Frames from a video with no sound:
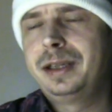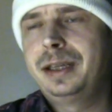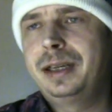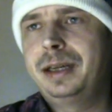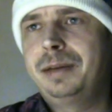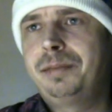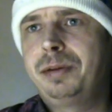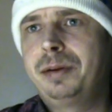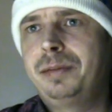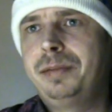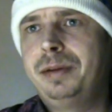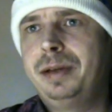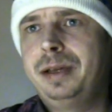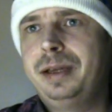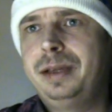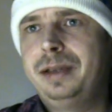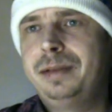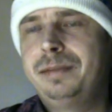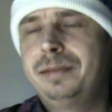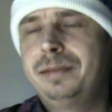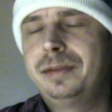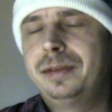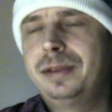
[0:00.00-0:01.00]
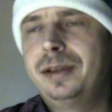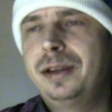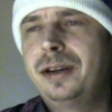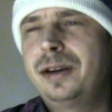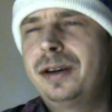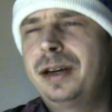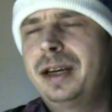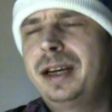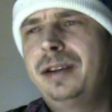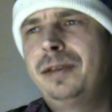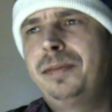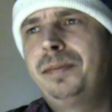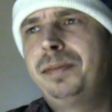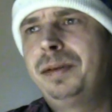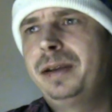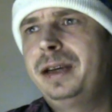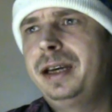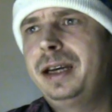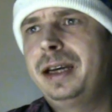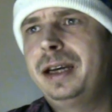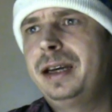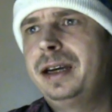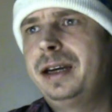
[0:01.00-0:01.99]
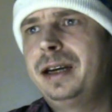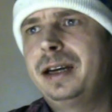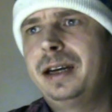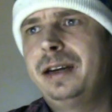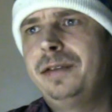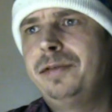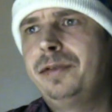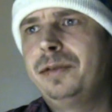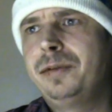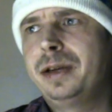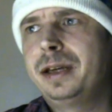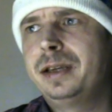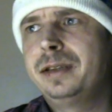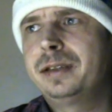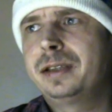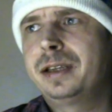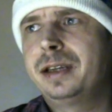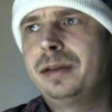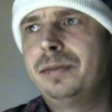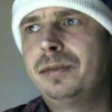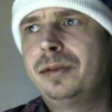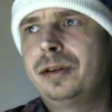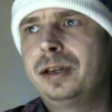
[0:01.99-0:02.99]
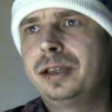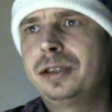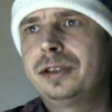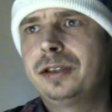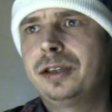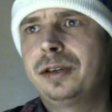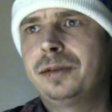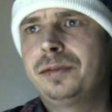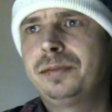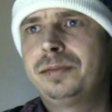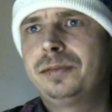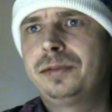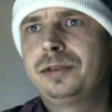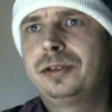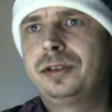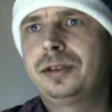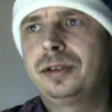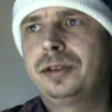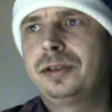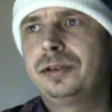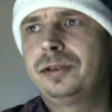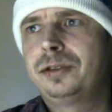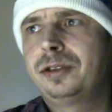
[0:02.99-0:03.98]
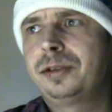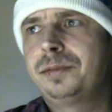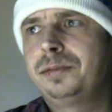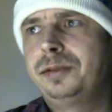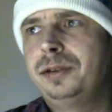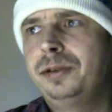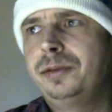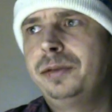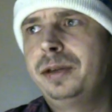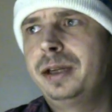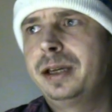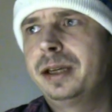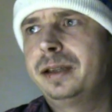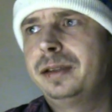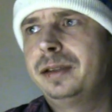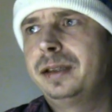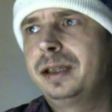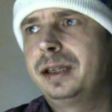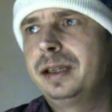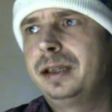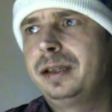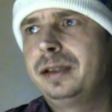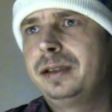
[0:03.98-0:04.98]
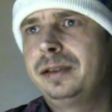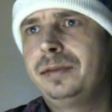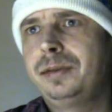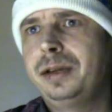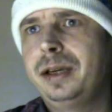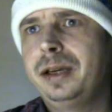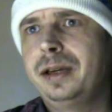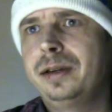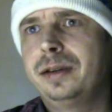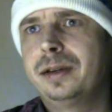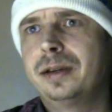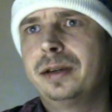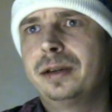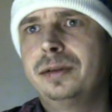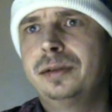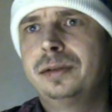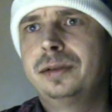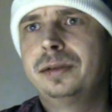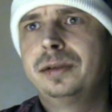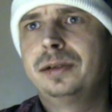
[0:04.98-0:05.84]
I probably no. I don't play iPhone games anymore. I stopped stopped stopped doing that like a year ago